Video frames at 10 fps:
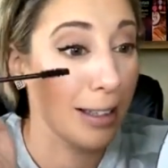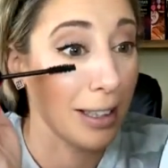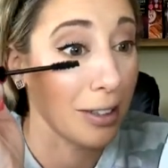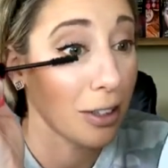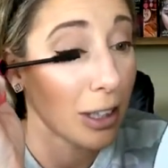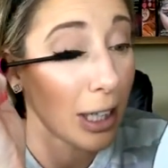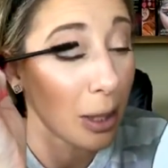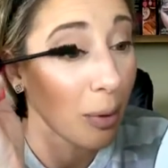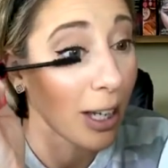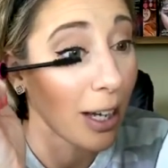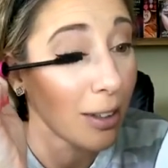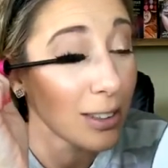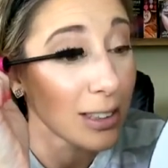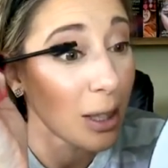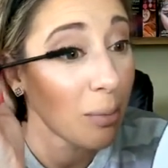and neither could anybody
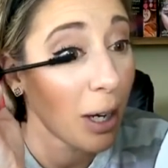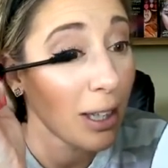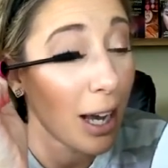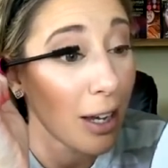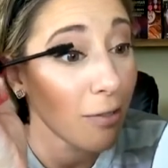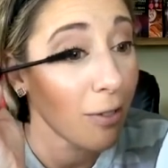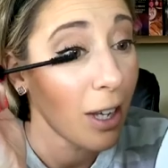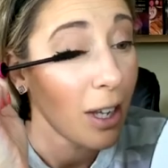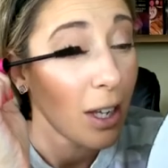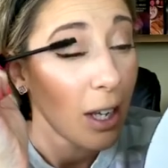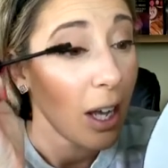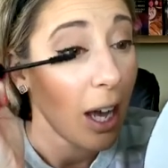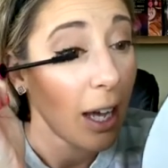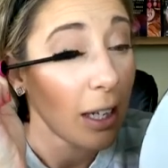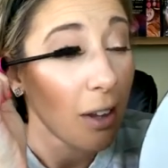else in my life.
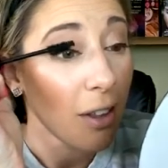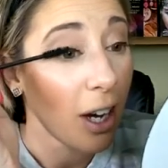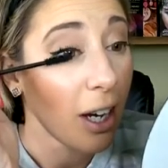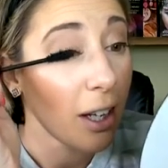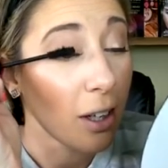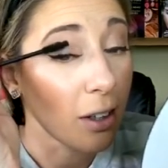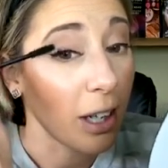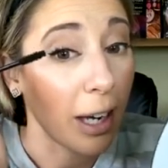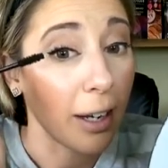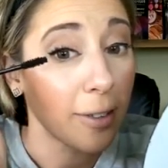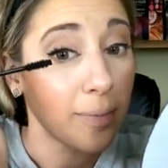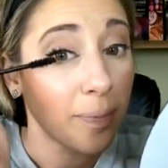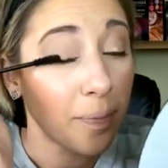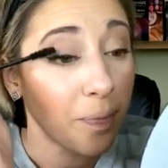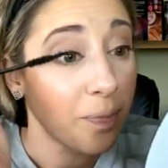And I thought, okay,
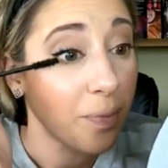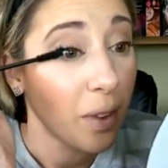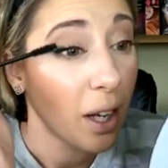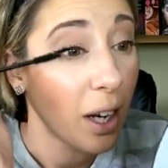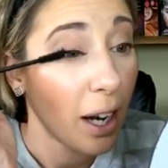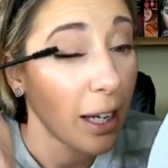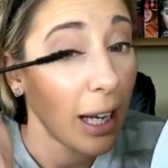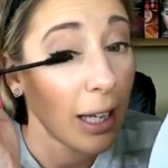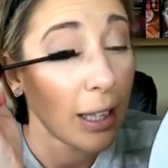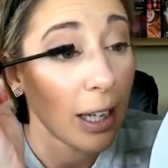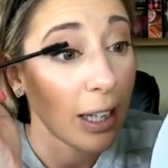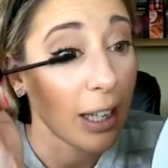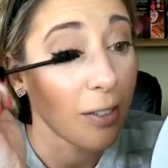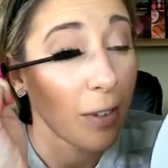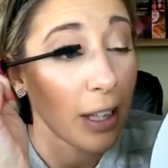I can't, I
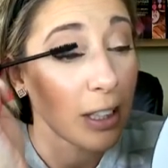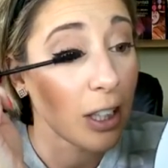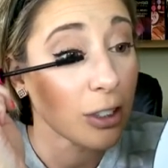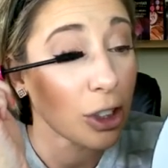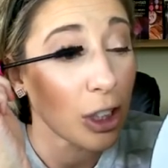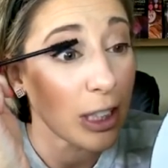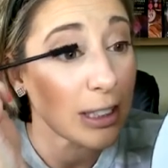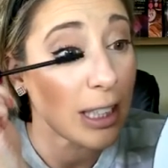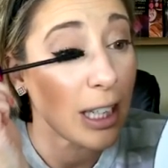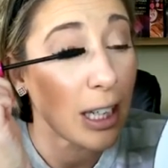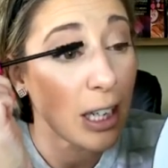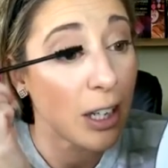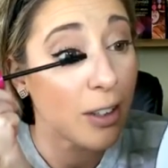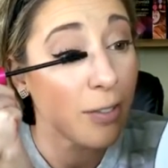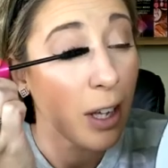gotta find an
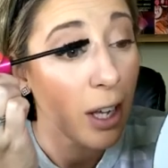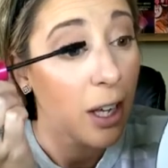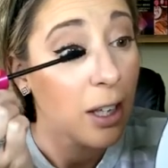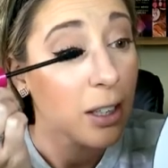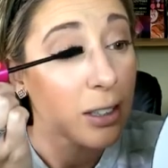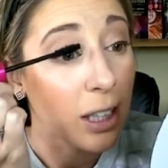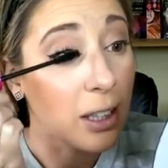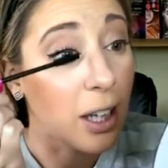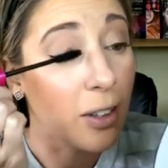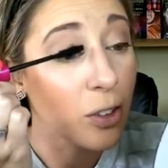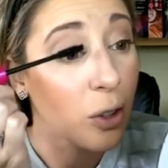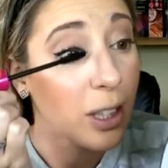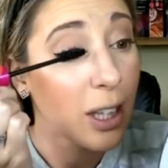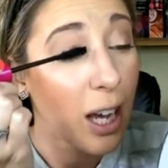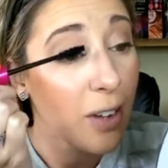alternative because I love
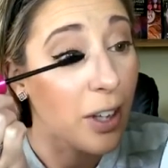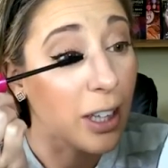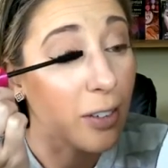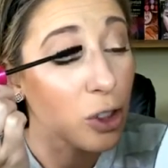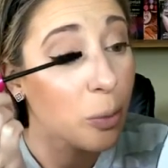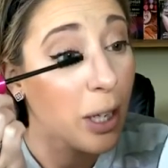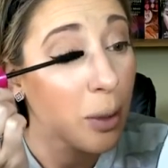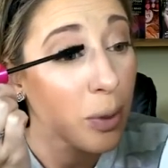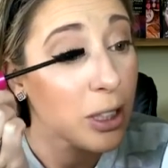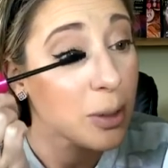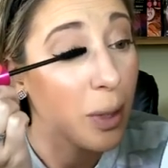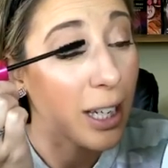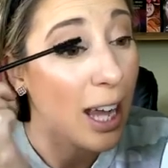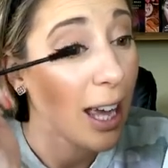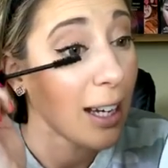going live, I love doing makeup looks, but I
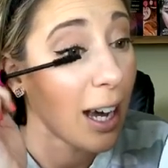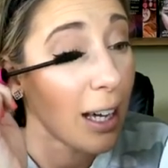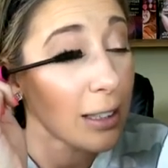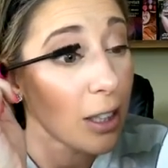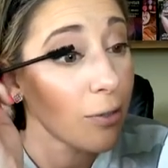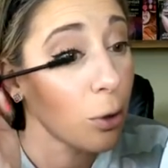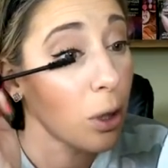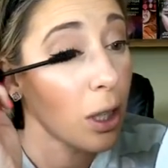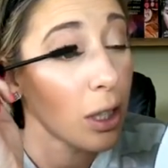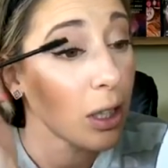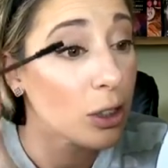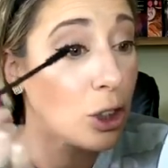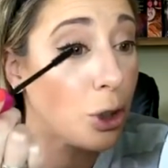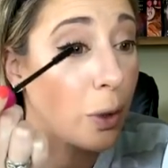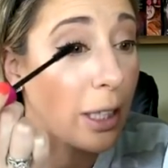cannot afford to
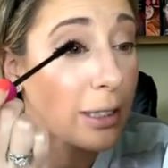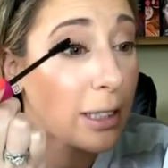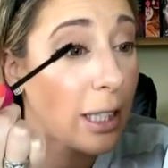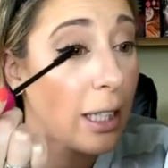do it.